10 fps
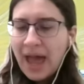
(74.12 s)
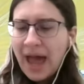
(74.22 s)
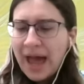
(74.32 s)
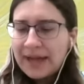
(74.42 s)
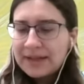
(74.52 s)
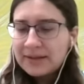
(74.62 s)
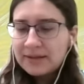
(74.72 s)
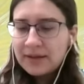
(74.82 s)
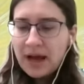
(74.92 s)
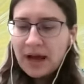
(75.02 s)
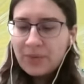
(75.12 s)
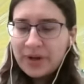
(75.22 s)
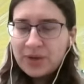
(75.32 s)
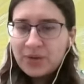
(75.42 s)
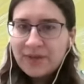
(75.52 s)
And
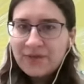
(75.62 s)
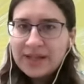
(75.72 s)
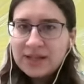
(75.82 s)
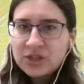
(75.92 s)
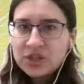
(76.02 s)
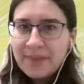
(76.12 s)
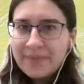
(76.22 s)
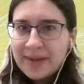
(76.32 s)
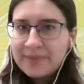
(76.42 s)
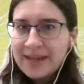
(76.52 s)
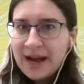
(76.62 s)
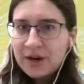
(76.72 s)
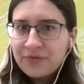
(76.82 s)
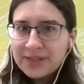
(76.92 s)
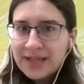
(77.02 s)
when you give a shlamim
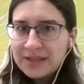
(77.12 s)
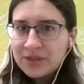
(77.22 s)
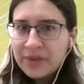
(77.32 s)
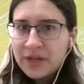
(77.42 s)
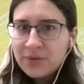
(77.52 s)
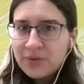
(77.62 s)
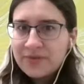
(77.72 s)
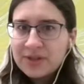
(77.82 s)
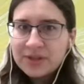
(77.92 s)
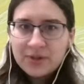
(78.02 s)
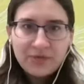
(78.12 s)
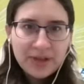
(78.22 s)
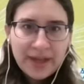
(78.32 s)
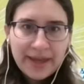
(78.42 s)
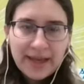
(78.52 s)
sacrifice, that's the one that you give because you
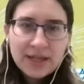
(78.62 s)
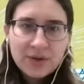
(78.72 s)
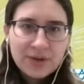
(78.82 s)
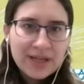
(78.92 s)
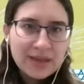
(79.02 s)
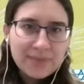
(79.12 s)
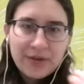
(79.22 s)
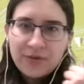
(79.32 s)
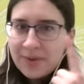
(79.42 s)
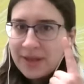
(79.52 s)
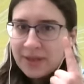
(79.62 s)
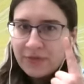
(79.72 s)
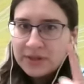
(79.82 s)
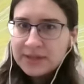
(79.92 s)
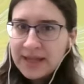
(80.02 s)
feel like it. You can eat the meat from it the
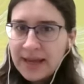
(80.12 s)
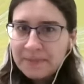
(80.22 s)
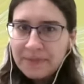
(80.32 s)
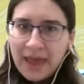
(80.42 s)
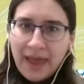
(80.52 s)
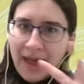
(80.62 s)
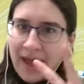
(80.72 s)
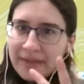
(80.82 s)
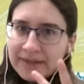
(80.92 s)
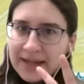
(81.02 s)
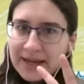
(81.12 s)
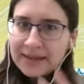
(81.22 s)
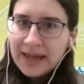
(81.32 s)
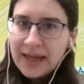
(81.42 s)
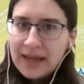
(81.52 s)
first day and the
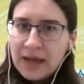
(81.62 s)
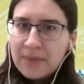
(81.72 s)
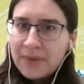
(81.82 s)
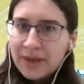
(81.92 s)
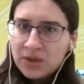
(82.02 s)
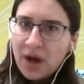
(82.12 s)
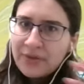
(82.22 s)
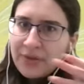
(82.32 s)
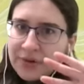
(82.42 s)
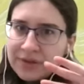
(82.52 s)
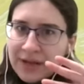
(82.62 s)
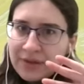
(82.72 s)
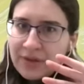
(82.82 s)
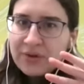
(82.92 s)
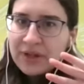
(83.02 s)
second day, but not the third day.
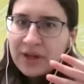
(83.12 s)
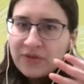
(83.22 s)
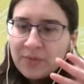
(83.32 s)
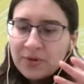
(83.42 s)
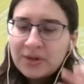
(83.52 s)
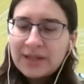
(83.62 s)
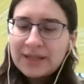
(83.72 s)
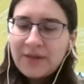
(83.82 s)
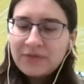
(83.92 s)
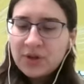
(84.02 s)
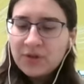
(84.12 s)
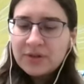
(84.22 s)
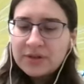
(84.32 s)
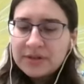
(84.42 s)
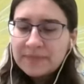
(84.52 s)
The third day, you have to burn any
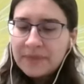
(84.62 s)
leftovers.